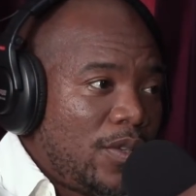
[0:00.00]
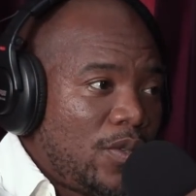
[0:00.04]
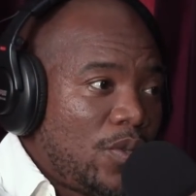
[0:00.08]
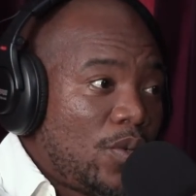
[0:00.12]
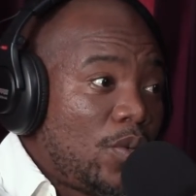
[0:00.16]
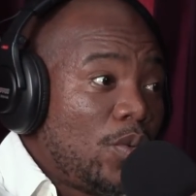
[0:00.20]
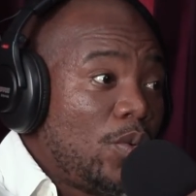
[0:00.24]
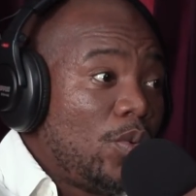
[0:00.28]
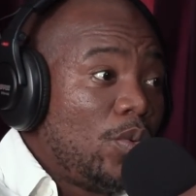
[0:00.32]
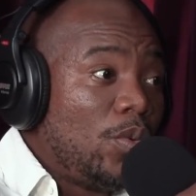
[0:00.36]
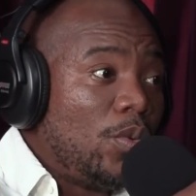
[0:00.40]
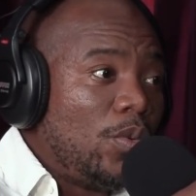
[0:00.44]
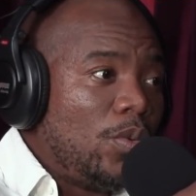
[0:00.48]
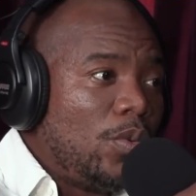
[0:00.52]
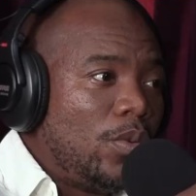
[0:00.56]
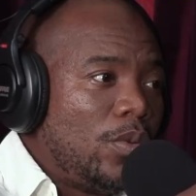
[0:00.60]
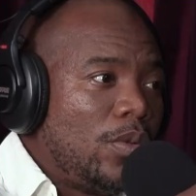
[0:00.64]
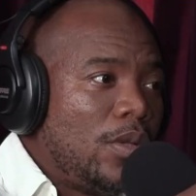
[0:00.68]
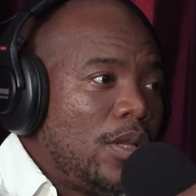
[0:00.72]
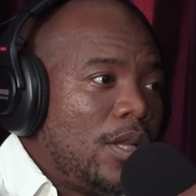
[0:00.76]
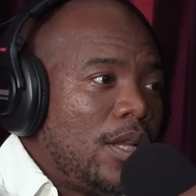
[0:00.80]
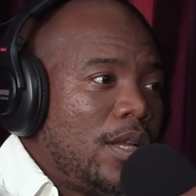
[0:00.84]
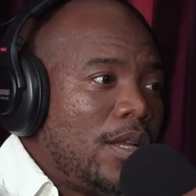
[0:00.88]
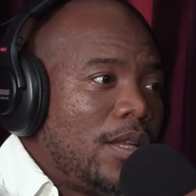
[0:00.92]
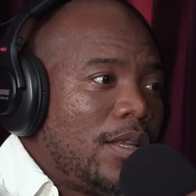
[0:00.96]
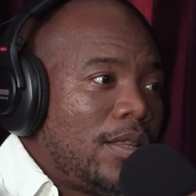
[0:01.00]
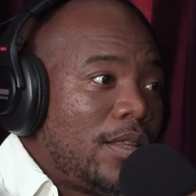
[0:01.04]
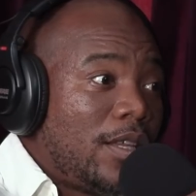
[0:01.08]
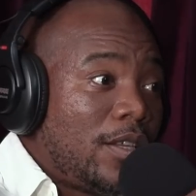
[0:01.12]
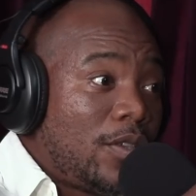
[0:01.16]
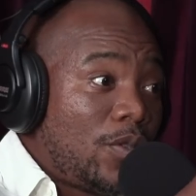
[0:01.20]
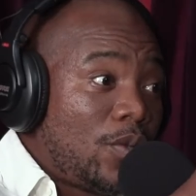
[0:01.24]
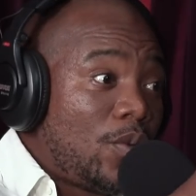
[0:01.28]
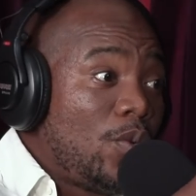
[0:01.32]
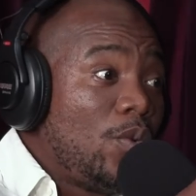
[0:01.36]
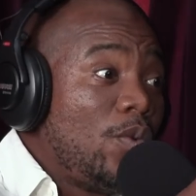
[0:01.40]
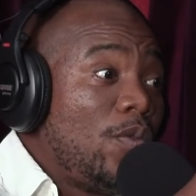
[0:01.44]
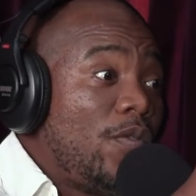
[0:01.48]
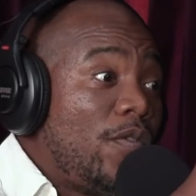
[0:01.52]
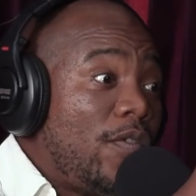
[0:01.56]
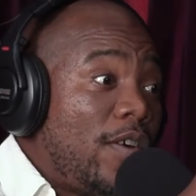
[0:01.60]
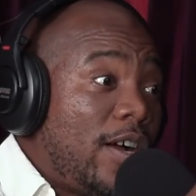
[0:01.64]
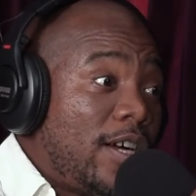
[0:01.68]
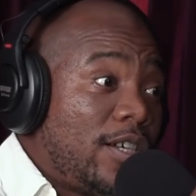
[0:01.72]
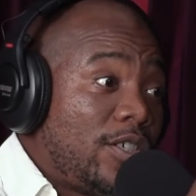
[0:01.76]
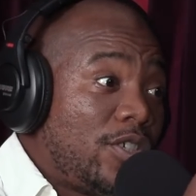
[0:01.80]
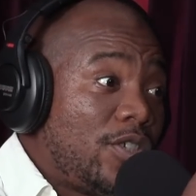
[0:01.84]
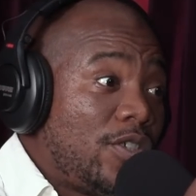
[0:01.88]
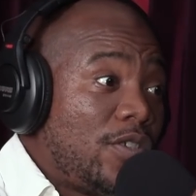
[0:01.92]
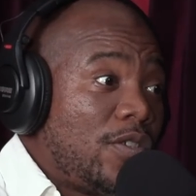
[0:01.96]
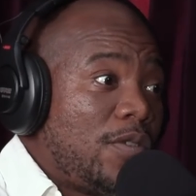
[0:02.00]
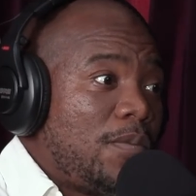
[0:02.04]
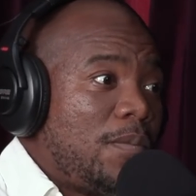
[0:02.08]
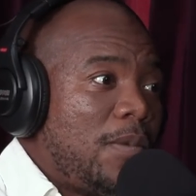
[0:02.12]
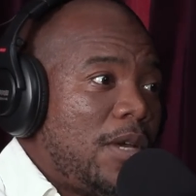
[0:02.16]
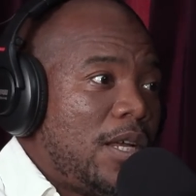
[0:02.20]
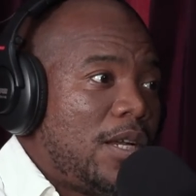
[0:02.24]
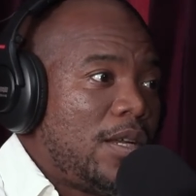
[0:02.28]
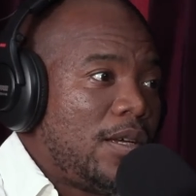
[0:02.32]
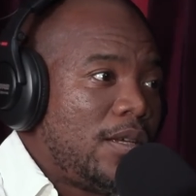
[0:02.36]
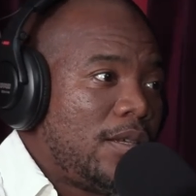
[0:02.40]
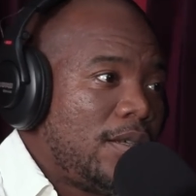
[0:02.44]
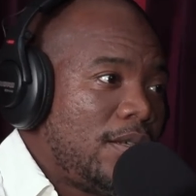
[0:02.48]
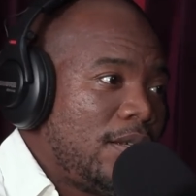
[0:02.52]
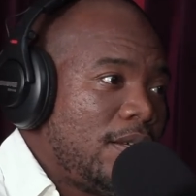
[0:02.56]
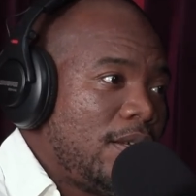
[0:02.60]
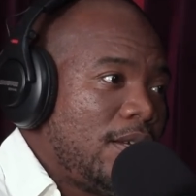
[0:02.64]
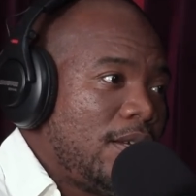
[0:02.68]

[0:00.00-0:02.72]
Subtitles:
school functions better.